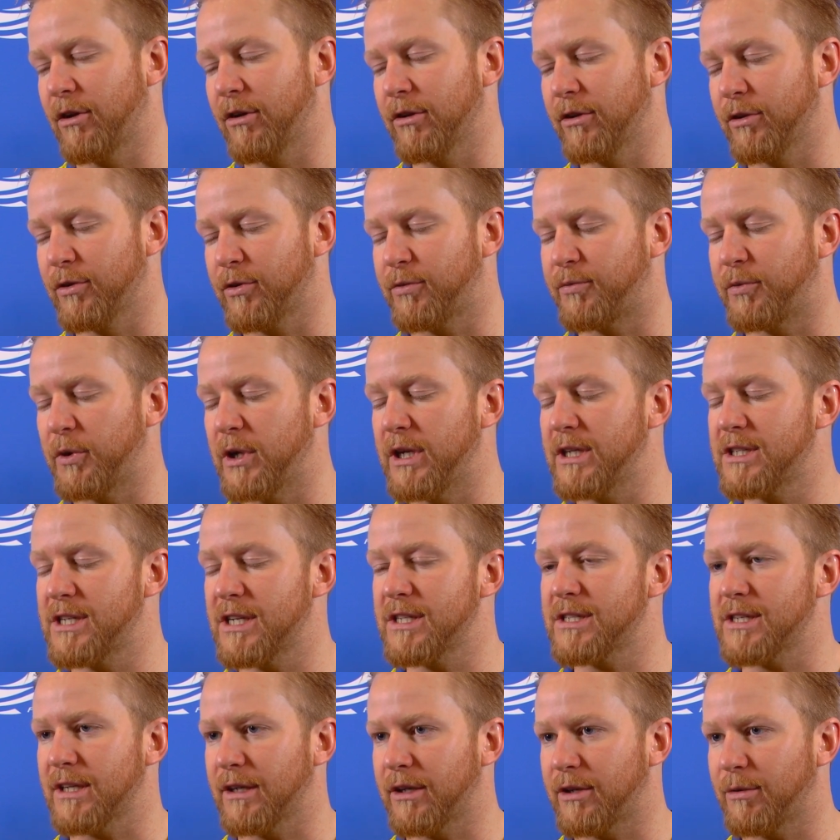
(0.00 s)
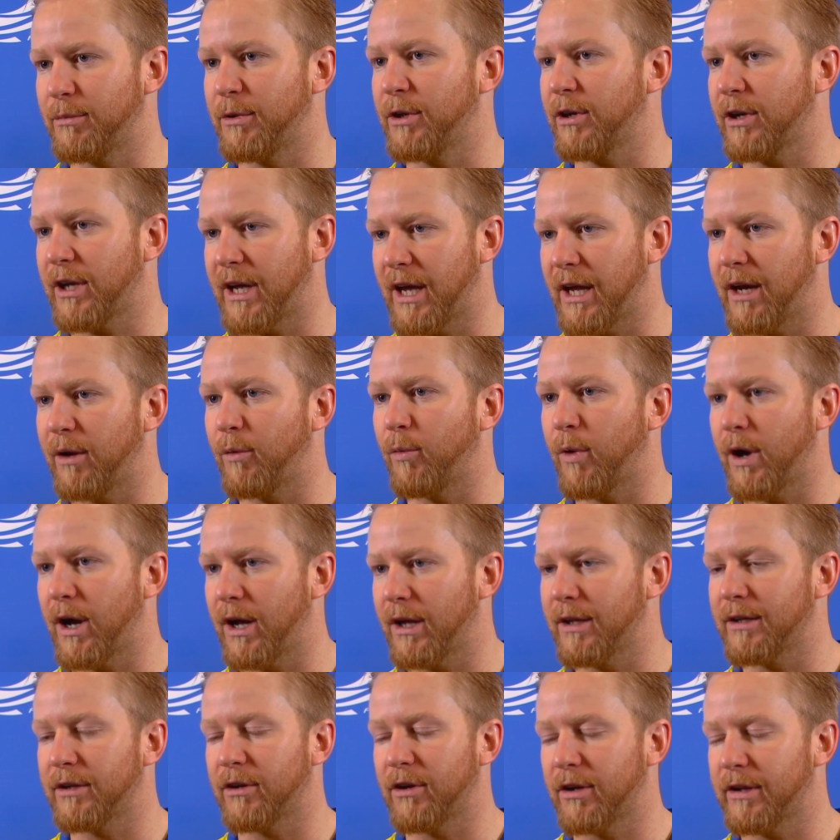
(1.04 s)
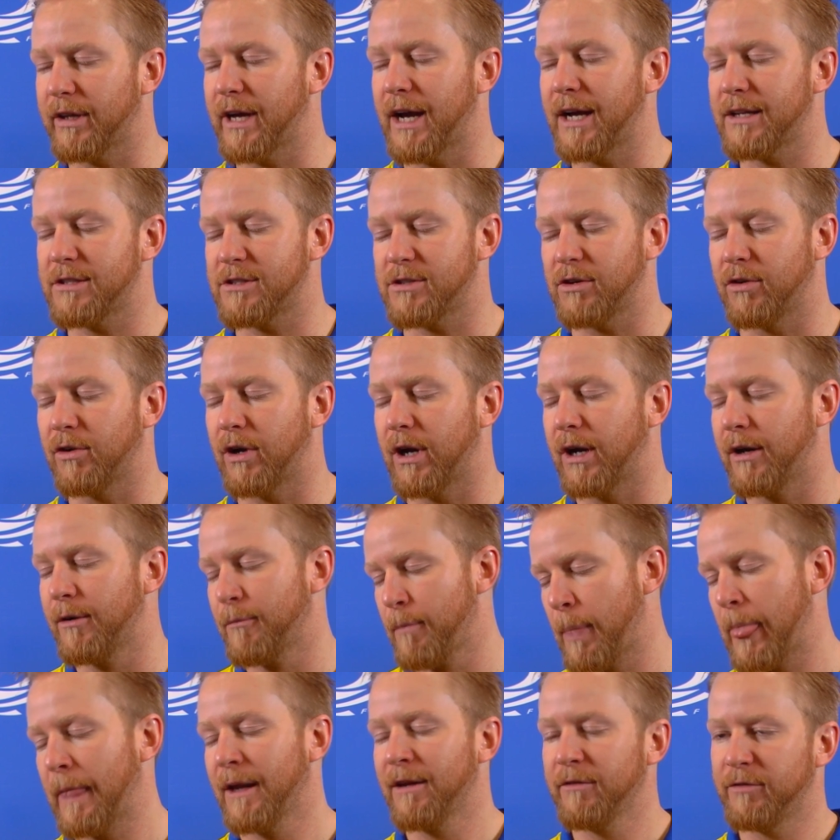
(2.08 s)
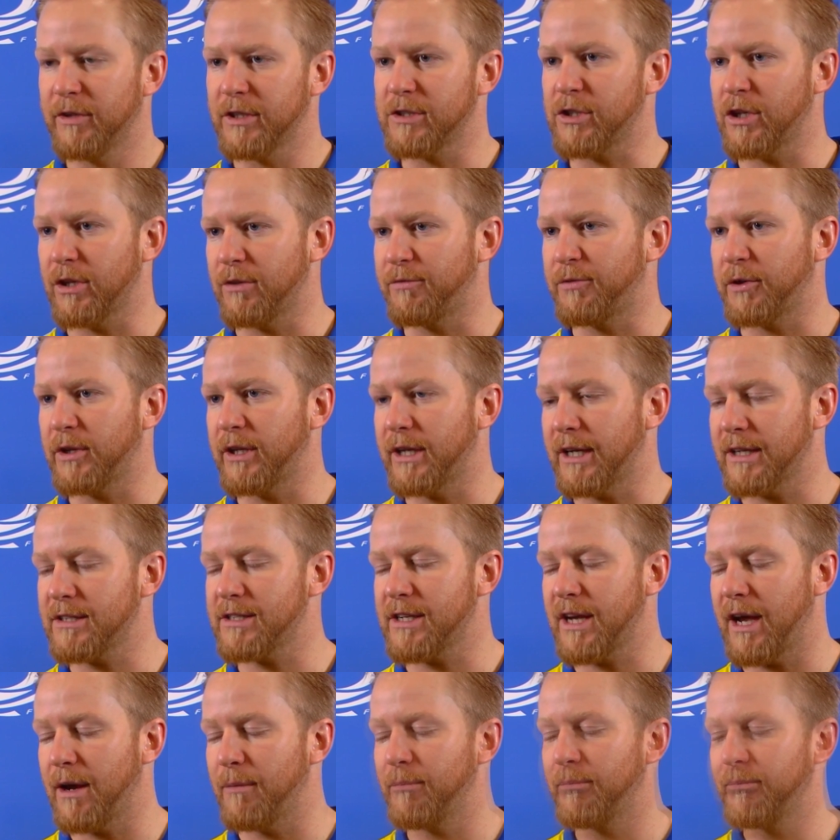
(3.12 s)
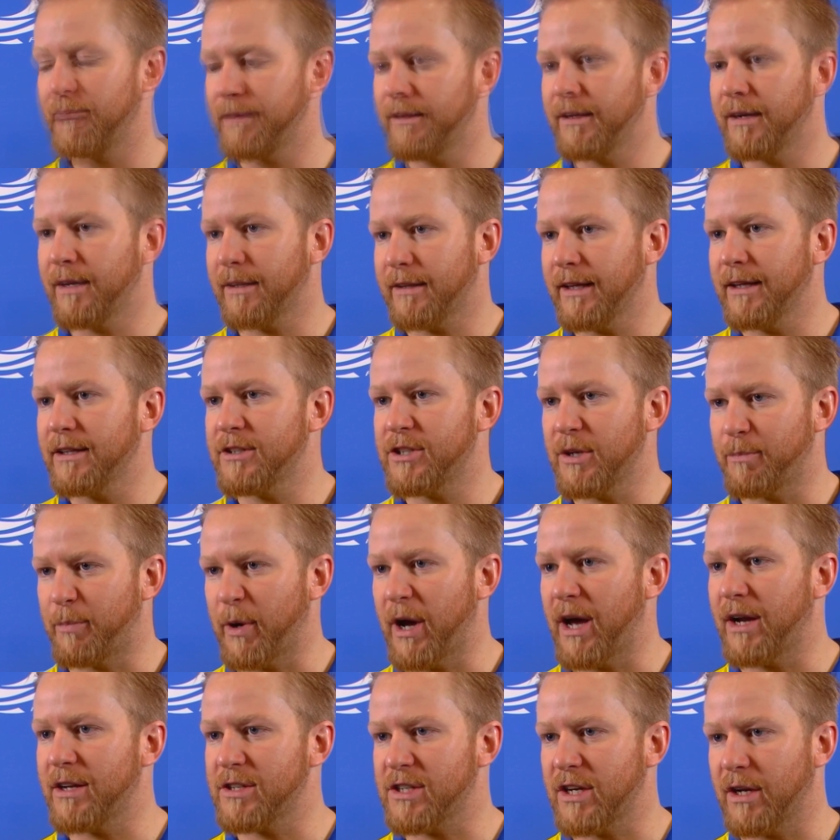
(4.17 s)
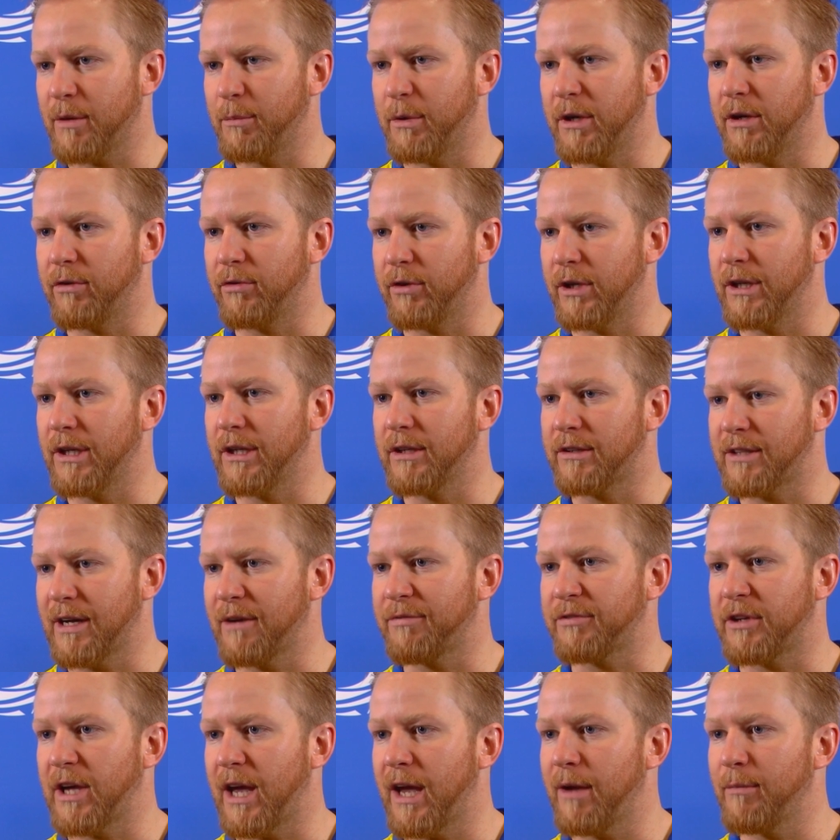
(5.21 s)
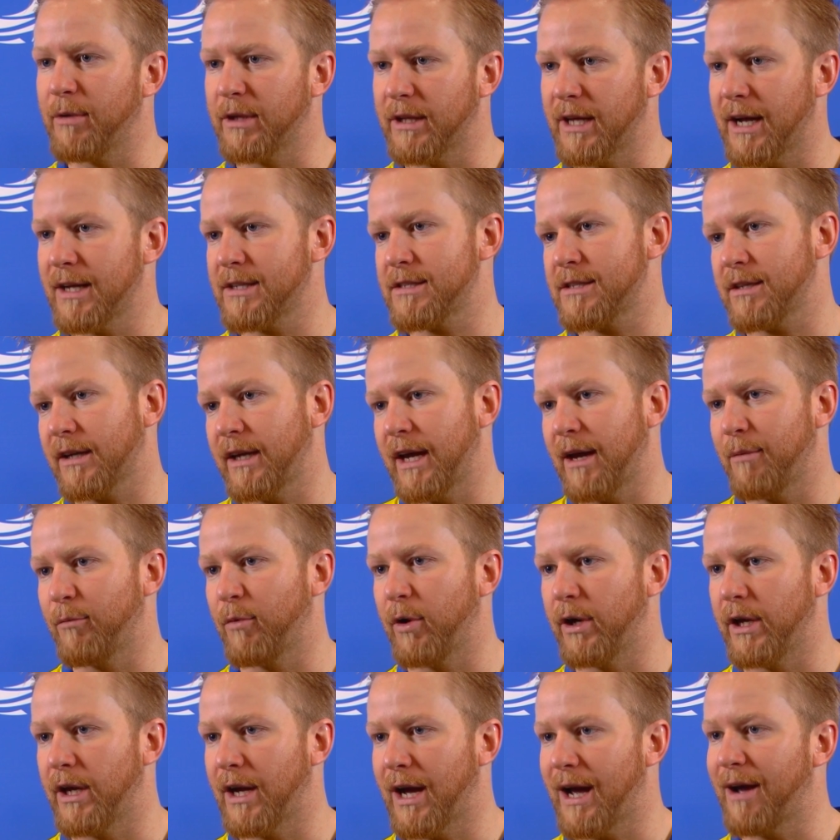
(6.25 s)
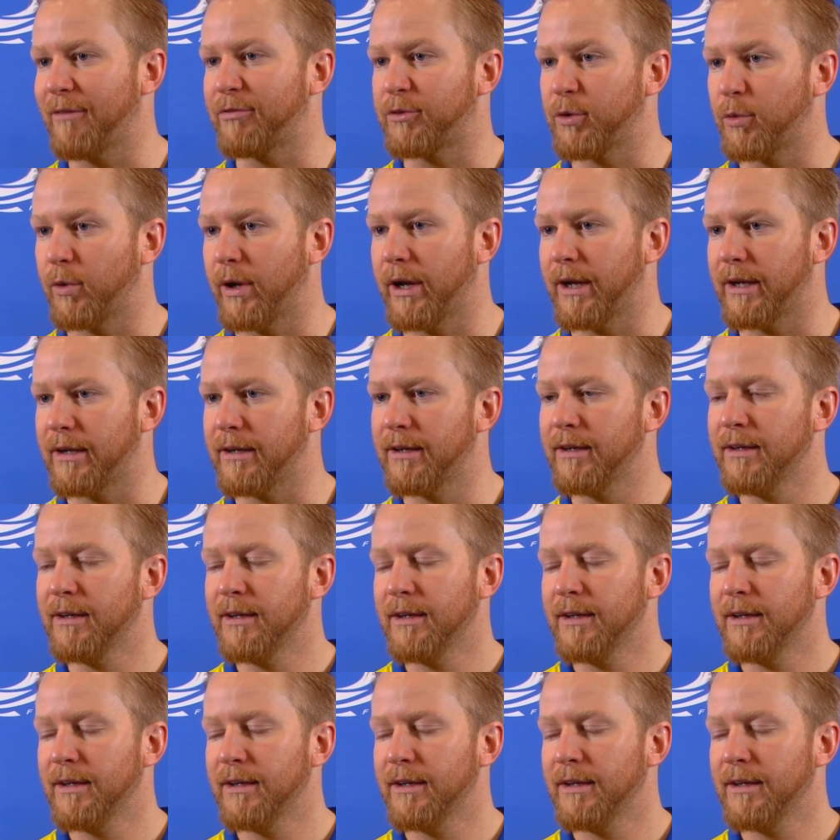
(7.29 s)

all those freezes and communicating well and all that, so feels good for the next game. I think Japan is going to be a really tough game, and that's the game we have to win,